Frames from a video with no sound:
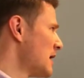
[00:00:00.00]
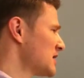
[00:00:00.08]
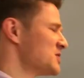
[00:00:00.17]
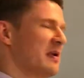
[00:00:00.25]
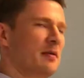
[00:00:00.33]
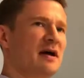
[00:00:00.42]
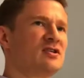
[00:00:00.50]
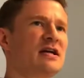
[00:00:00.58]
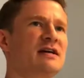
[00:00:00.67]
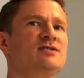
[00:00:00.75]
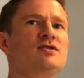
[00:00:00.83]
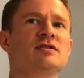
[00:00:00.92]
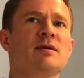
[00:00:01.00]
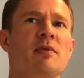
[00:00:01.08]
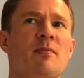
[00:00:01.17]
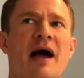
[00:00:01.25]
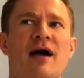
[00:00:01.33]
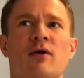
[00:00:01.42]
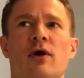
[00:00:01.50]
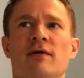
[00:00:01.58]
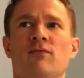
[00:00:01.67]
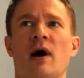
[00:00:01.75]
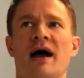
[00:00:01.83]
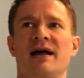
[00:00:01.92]
actually maybe I should get to some of the background
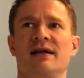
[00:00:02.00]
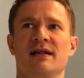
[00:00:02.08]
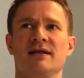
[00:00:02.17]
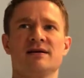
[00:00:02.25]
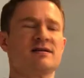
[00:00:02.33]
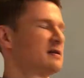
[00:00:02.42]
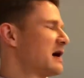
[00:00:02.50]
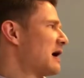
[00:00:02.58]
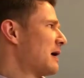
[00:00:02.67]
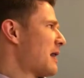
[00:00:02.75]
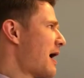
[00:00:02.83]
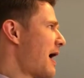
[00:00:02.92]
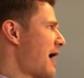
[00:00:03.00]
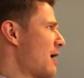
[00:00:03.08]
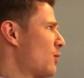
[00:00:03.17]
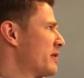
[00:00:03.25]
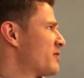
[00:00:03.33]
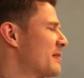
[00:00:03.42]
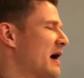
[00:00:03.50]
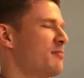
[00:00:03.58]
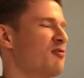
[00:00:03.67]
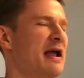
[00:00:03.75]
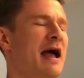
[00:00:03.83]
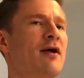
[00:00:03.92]
of why I did this. Uh, with my
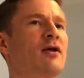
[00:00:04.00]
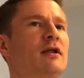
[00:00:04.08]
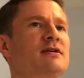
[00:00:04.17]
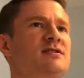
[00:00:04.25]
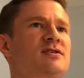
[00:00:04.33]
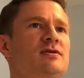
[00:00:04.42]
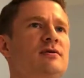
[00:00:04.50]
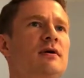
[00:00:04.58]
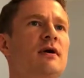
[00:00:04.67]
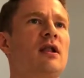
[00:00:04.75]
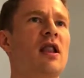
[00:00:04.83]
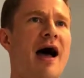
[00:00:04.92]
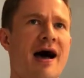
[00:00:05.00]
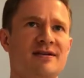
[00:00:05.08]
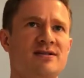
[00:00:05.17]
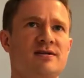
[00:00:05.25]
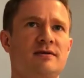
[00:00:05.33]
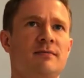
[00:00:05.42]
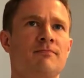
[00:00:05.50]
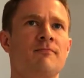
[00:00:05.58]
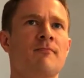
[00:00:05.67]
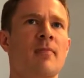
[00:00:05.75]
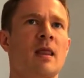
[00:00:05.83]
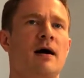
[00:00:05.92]
pre-calculus class,
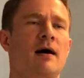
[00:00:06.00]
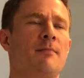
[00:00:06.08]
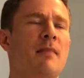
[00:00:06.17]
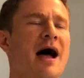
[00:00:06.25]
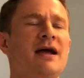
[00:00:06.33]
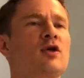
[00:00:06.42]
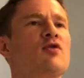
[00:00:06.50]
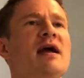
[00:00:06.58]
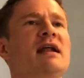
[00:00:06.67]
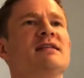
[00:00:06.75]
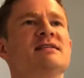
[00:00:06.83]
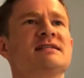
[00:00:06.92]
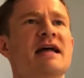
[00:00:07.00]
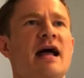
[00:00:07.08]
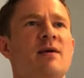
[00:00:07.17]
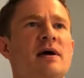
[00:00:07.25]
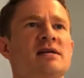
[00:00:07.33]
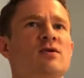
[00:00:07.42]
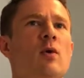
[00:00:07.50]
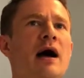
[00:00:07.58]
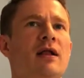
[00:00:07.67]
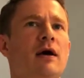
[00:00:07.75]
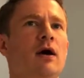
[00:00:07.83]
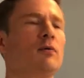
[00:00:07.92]
um, I had created this database a
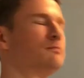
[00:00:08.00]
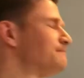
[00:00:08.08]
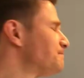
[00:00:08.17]
while ago.